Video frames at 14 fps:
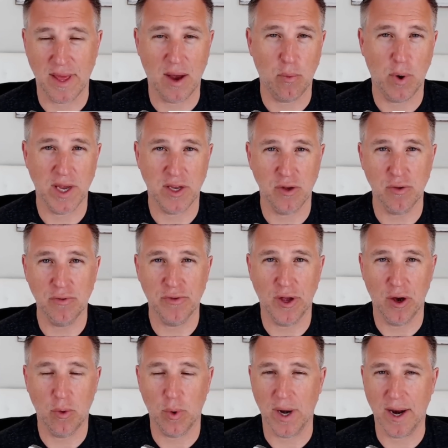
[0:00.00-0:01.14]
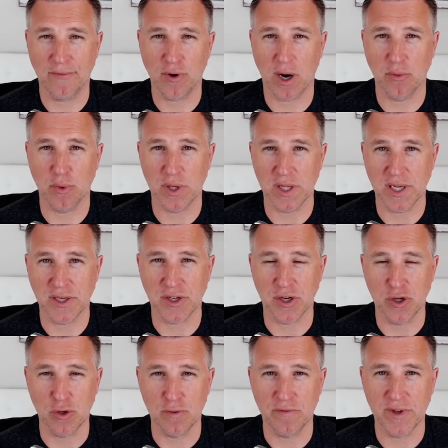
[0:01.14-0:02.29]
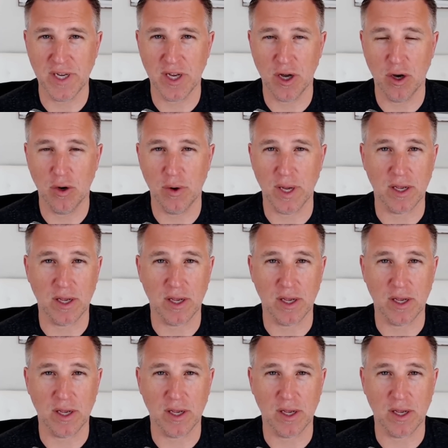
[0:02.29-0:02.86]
That way you'll know whenever I release a new video,